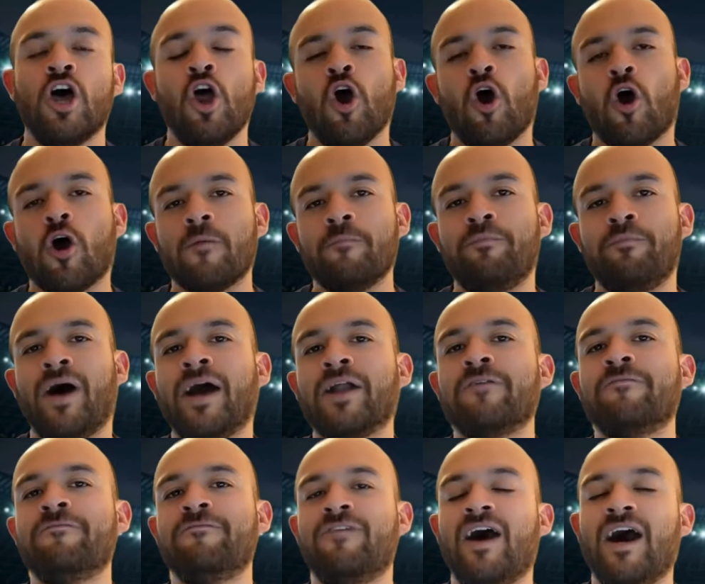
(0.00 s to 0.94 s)
are
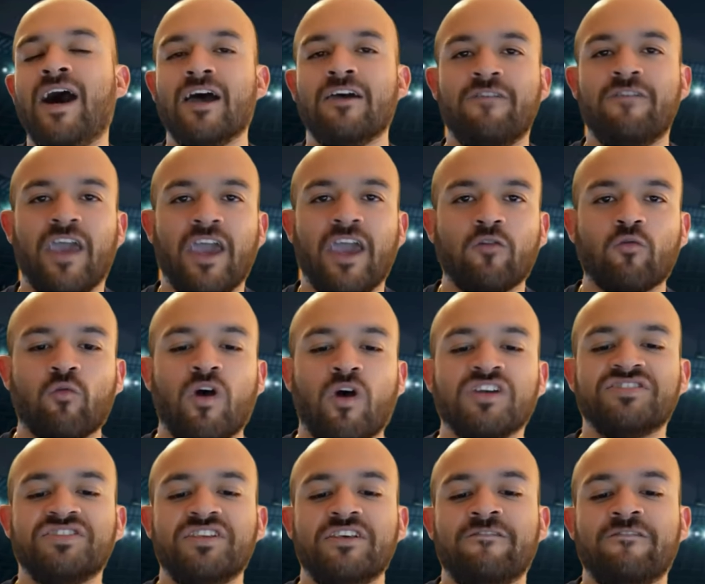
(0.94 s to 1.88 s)
bottom 5 in
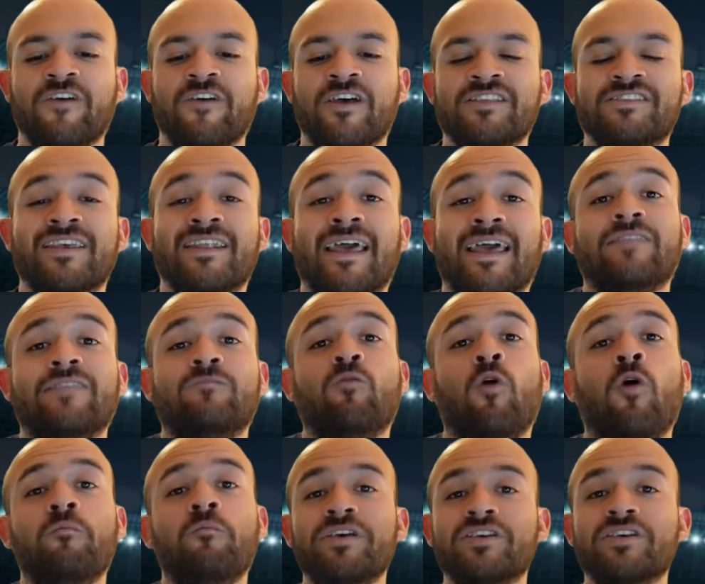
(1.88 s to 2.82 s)
rush defense, and I
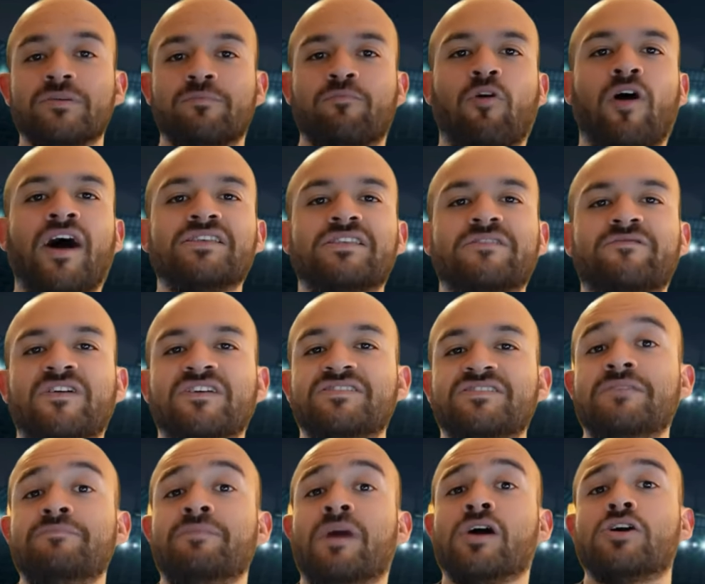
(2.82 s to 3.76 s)
won't be surprised if I
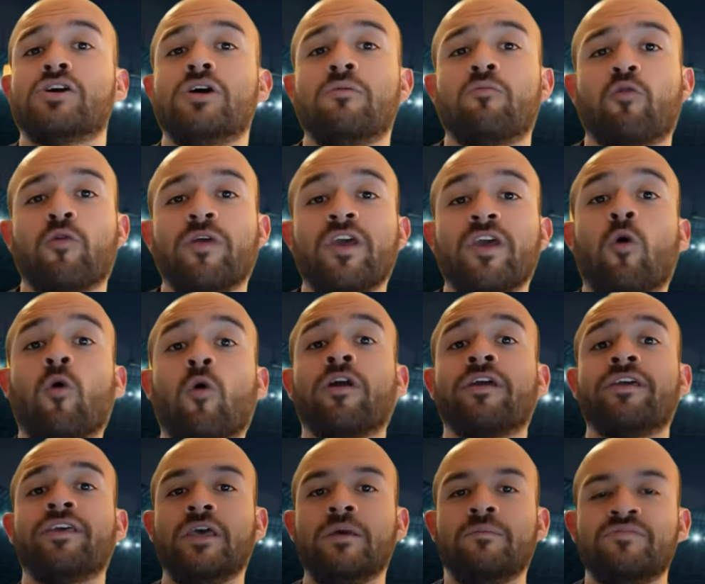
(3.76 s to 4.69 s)
see Montgomery or
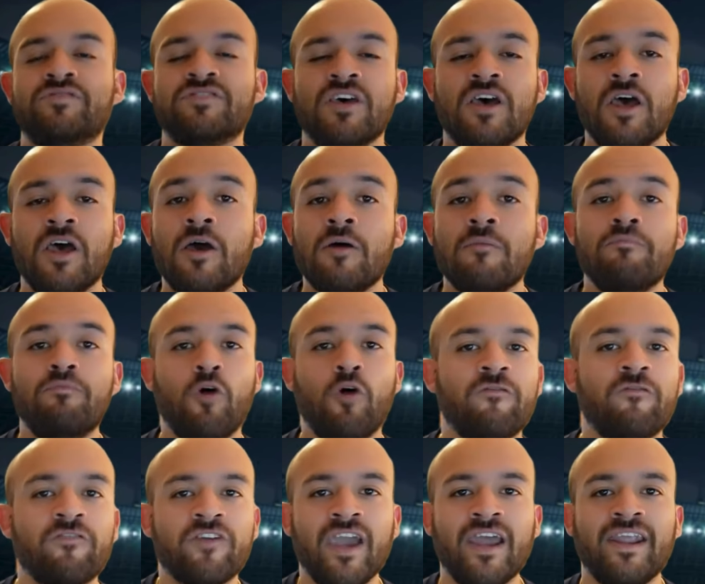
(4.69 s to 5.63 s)
Gibbs
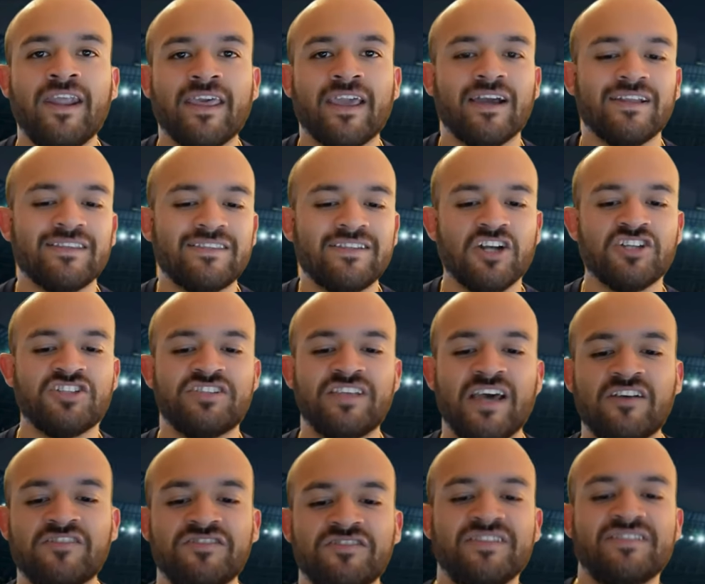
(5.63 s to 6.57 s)
both getting
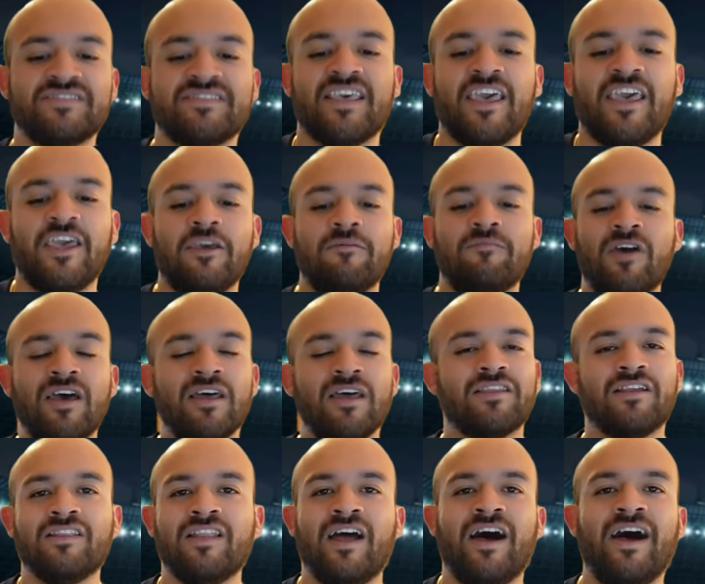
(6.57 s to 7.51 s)
touchdowns in this game.
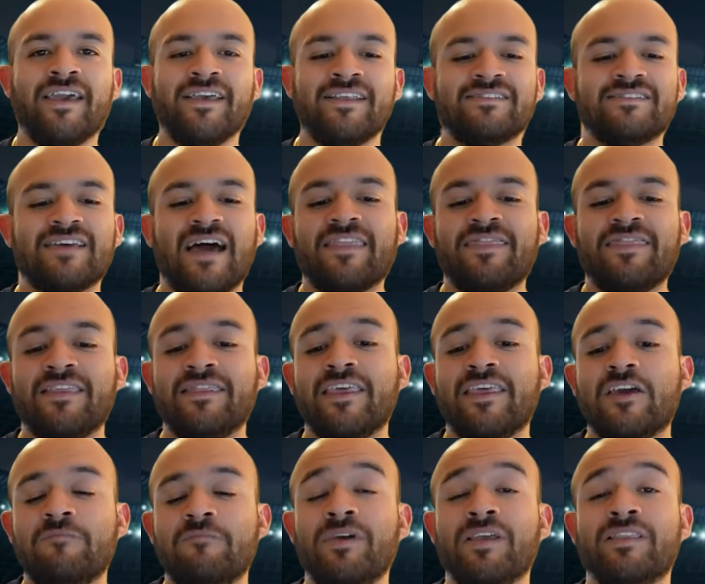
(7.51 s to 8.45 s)
The Lions, I think they
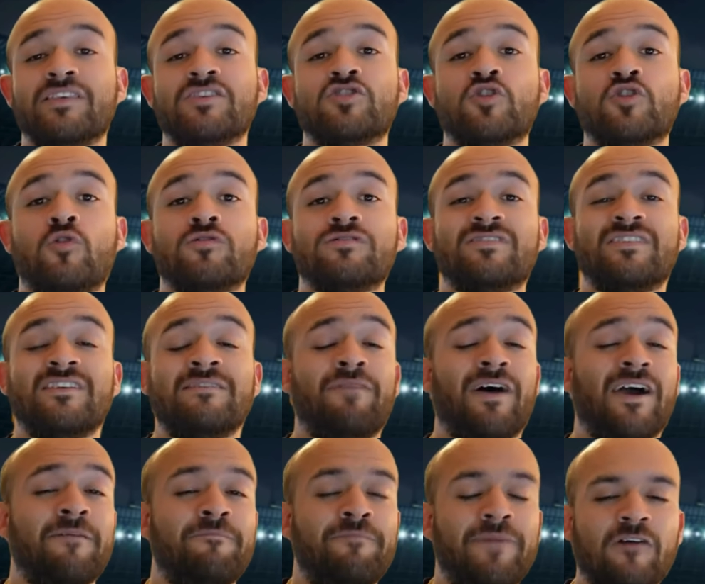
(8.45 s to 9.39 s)
could beat this Colts team
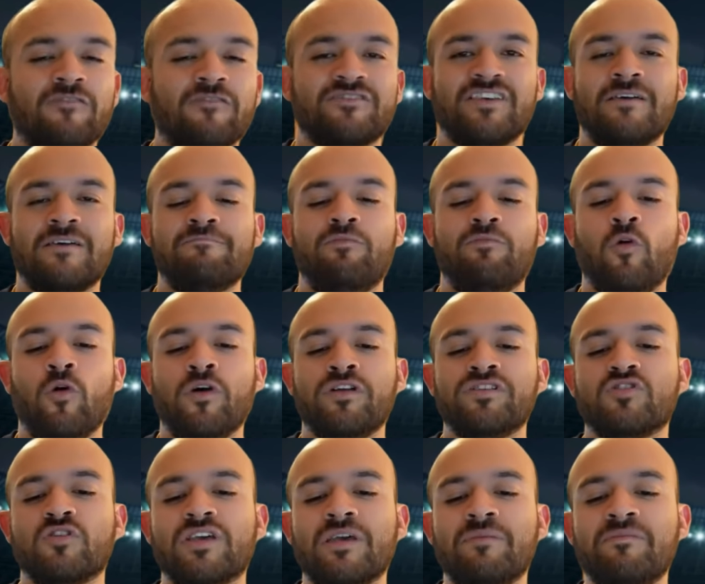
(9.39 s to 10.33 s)
by about 10 points.
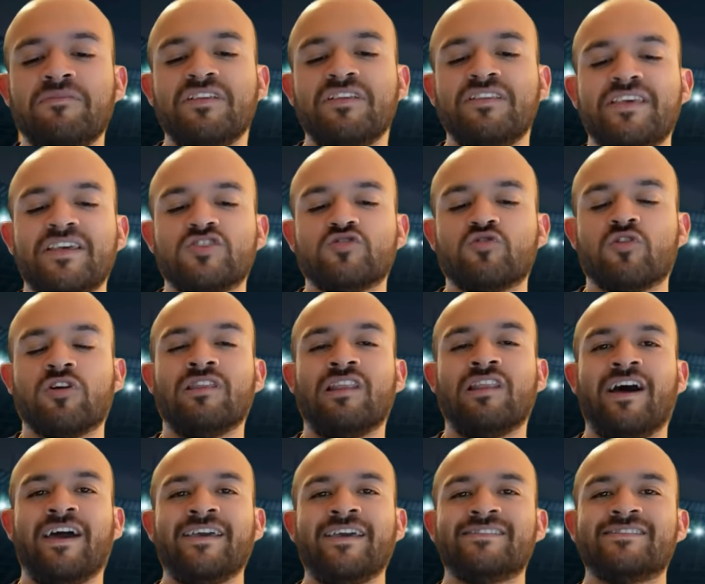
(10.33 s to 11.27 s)
So give me the Detroit
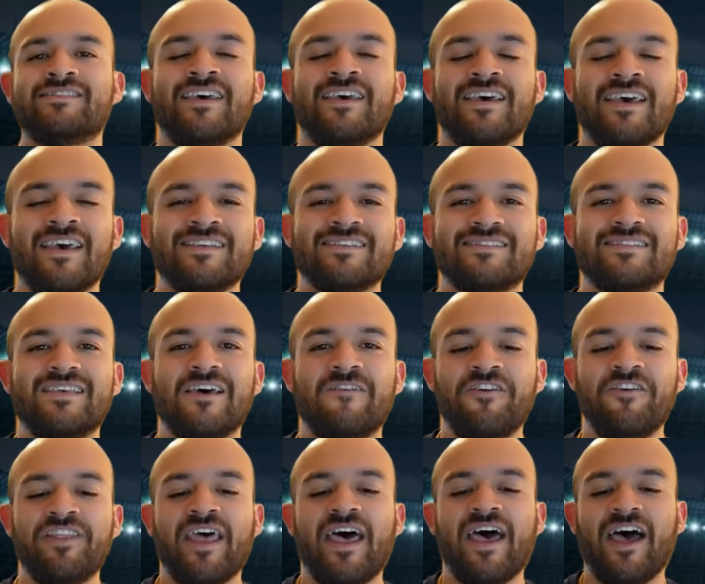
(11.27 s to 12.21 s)
Lions
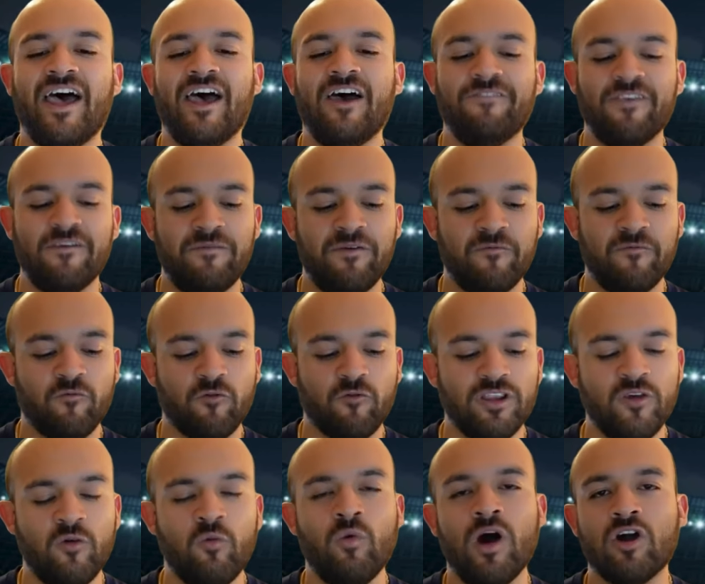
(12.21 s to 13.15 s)
7.5. They've been
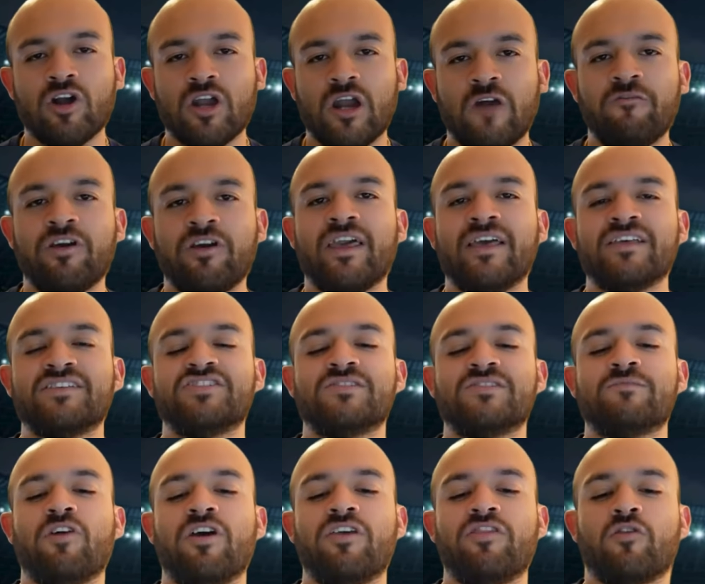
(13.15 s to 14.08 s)
really well covering against the
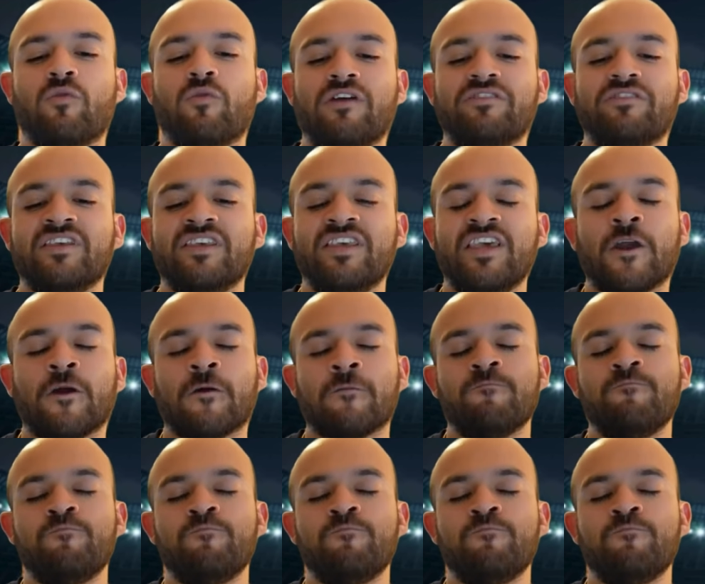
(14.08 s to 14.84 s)
spread throughout the year.